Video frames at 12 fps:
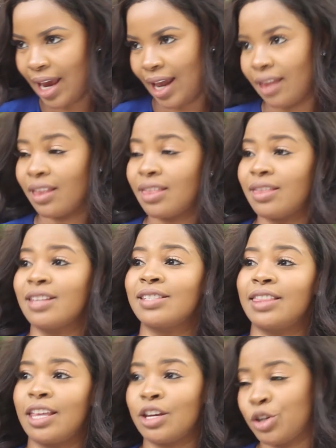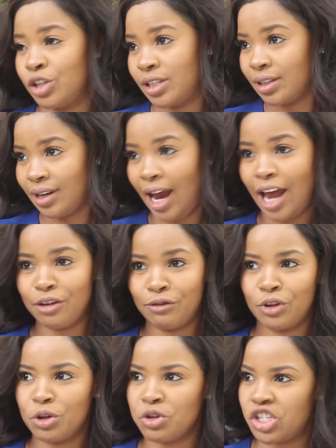and other things that they could kind
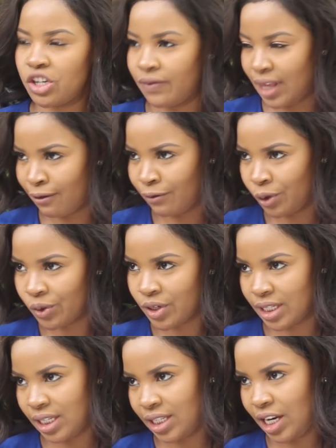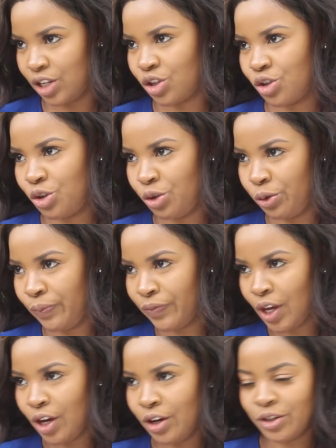of, you know, shift their focus or attention to.
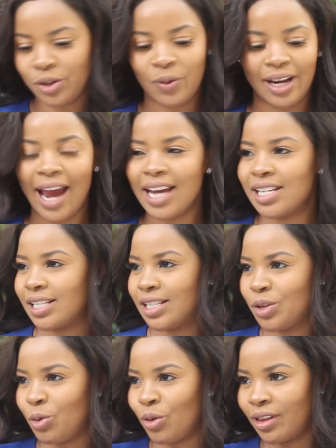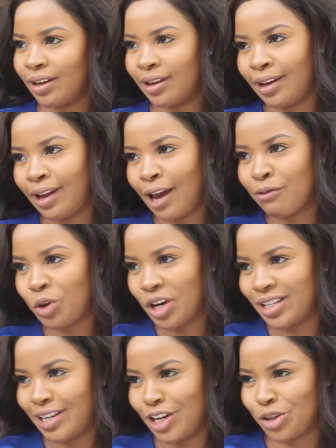So, what I did, all the life
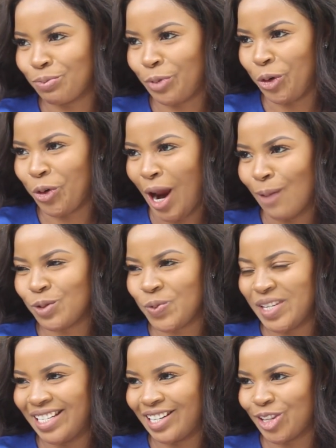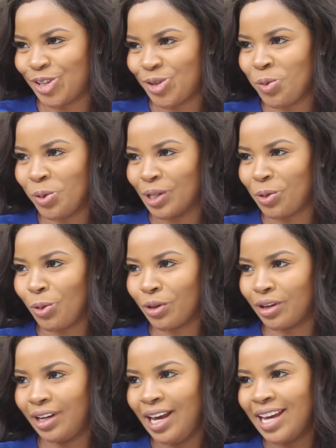orientation programs we did at school and all
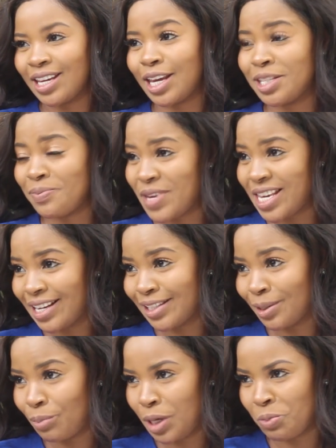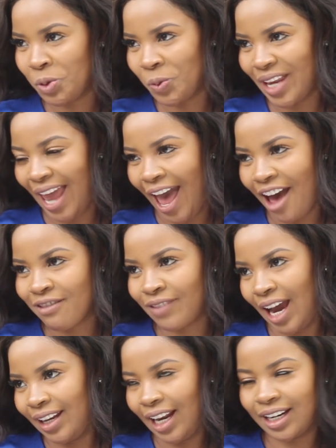the guest speakers and people would have,
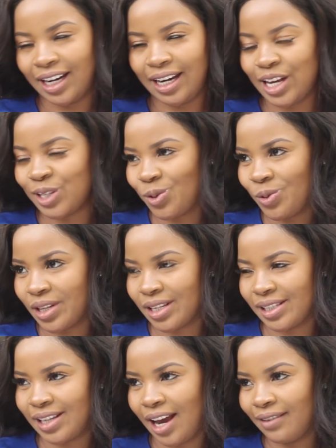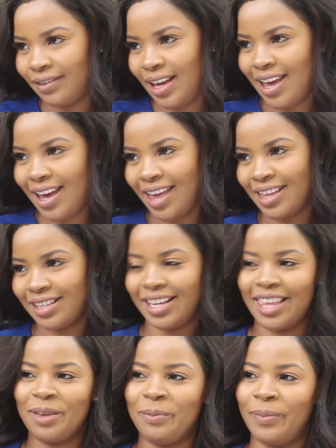I'd like collect all the stuff and then
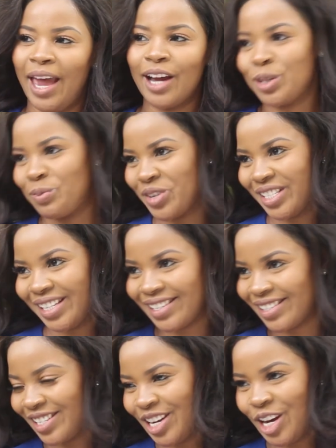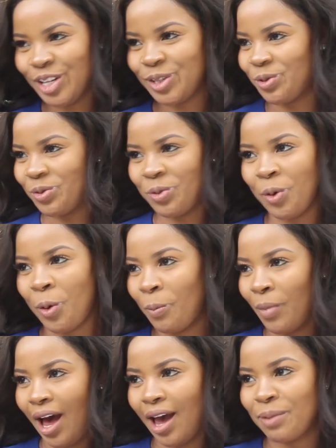take them back to present to
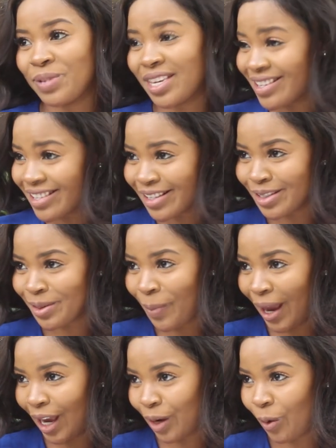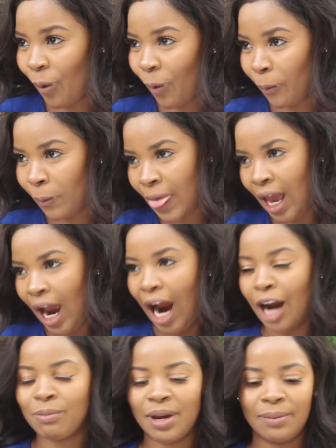my peers back at home.
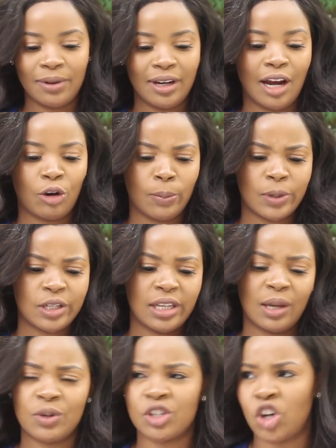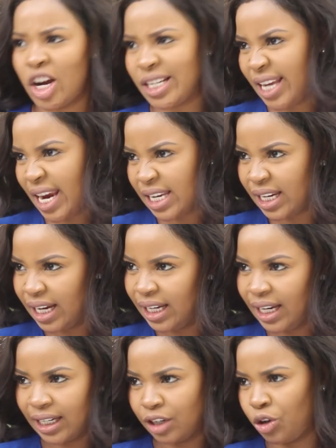I remember in our community there was a container,
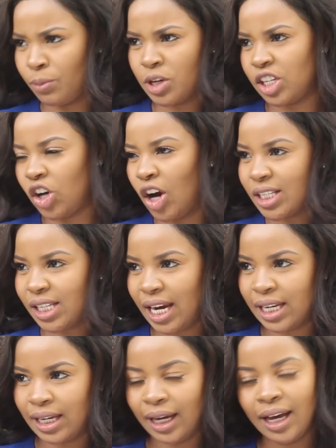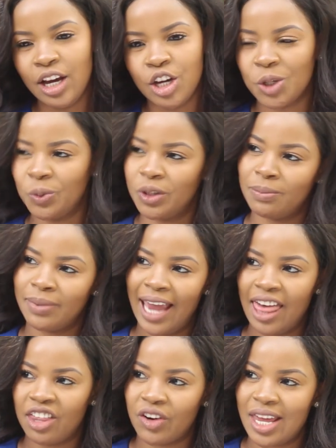like a community container, so we'd
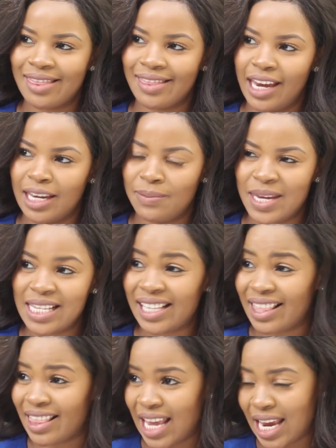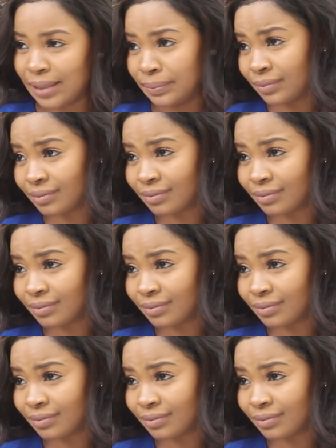gather in there and meet in there